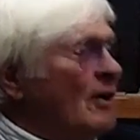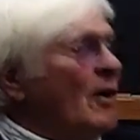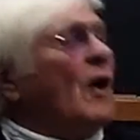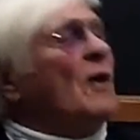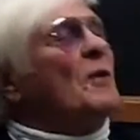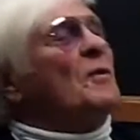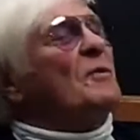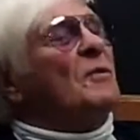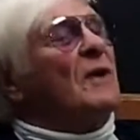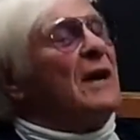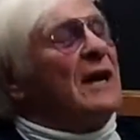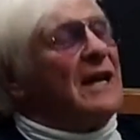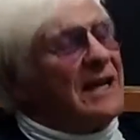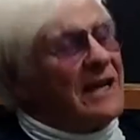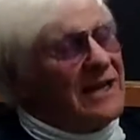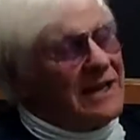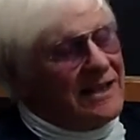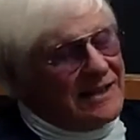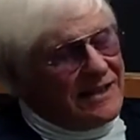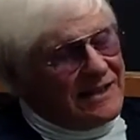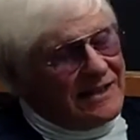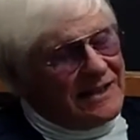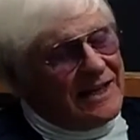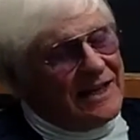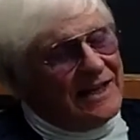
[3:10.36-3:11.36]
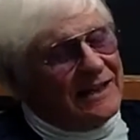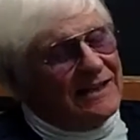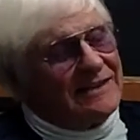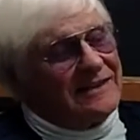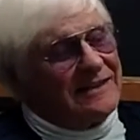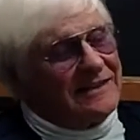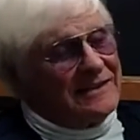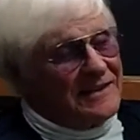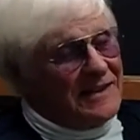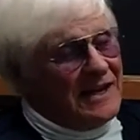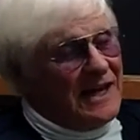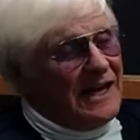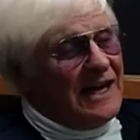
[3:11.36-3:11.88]
Oh, right, Andy,
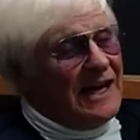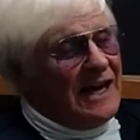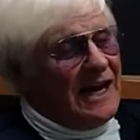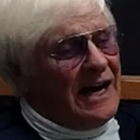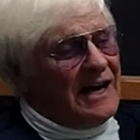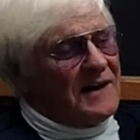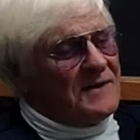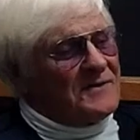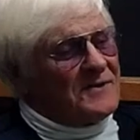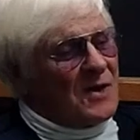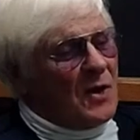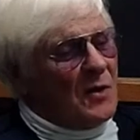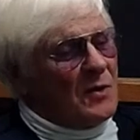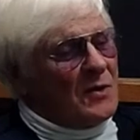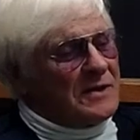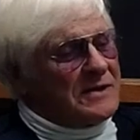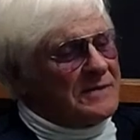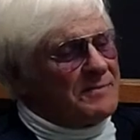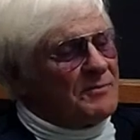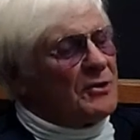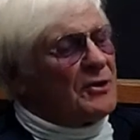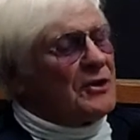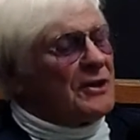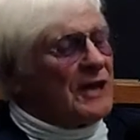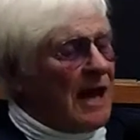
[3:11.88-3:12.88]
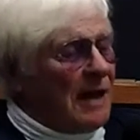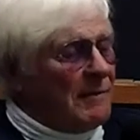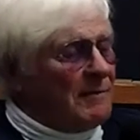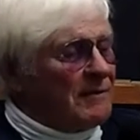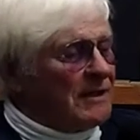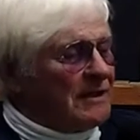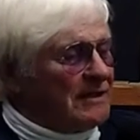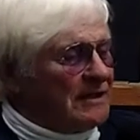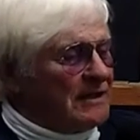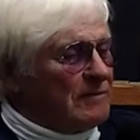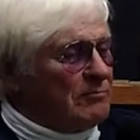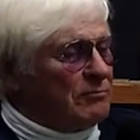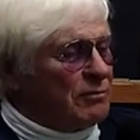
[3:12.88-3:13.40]
yeah. So it's
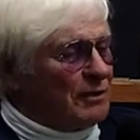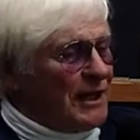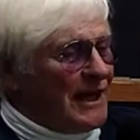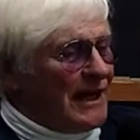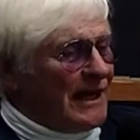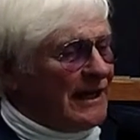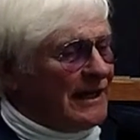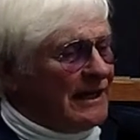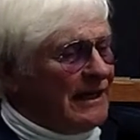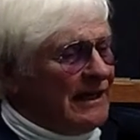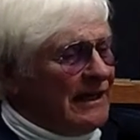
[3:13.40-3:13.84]
predominantly black.